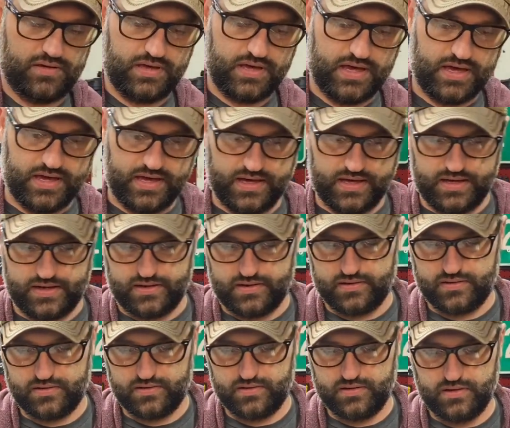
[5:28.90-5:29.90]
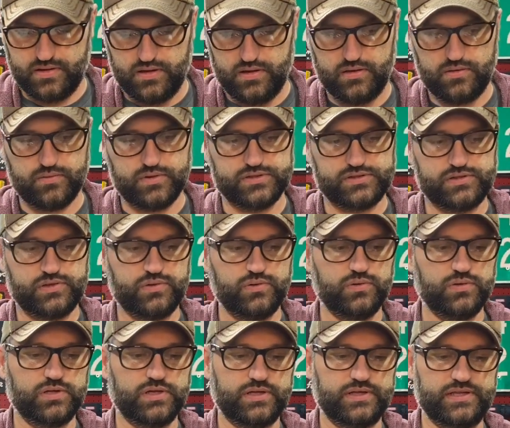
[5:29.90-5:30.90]
And what's
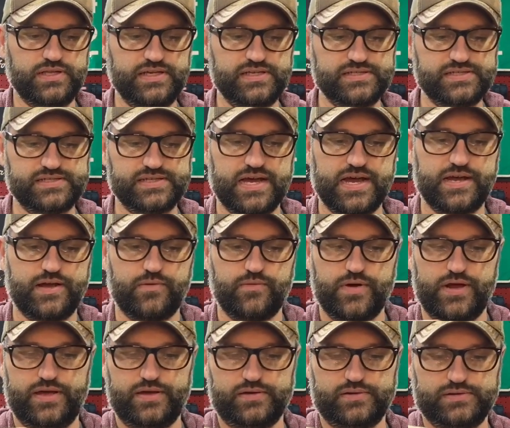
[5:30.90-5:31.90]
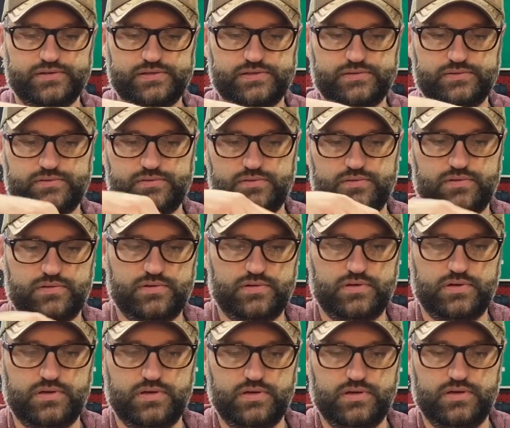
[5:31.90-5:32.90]
cool on these socket rails,
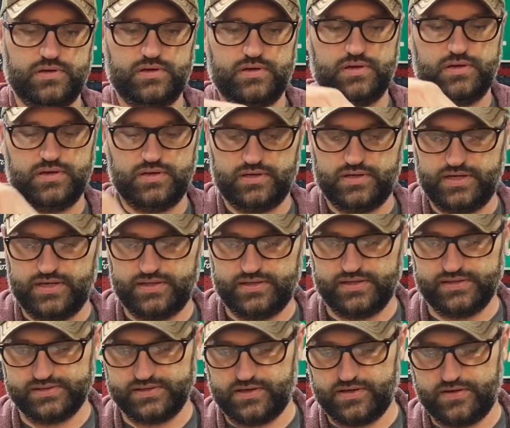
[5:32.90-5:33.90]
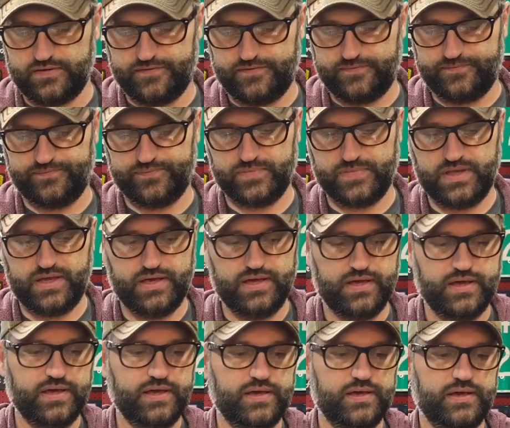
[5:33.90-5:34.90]
take these off,
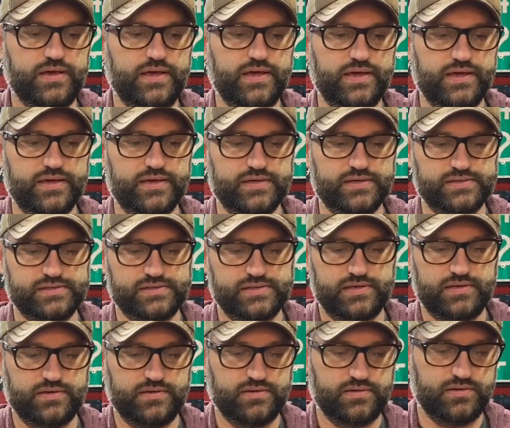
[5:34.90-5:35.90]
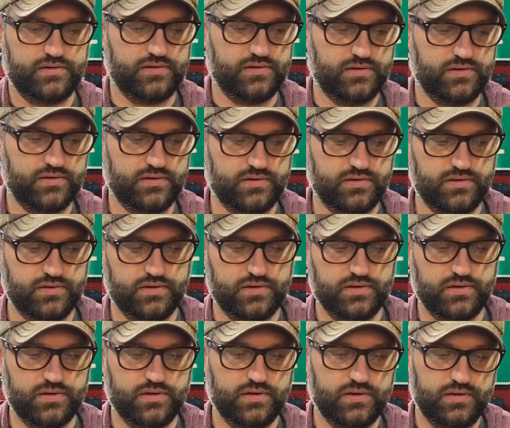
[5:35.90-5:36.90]
is
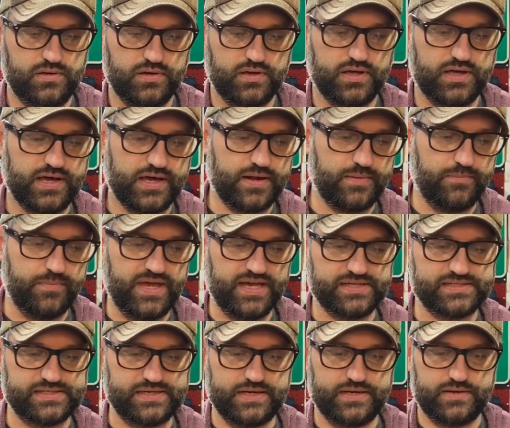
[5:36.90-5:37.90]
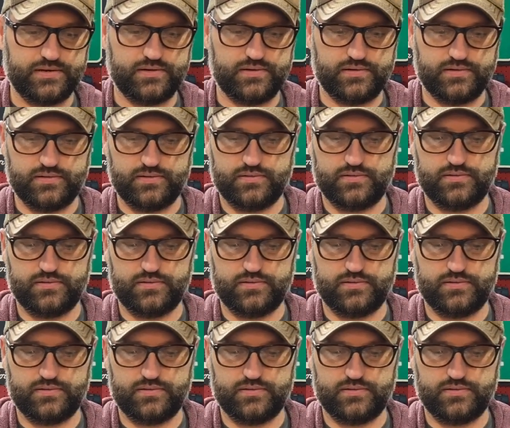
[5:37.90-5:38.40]
you can kind of mix them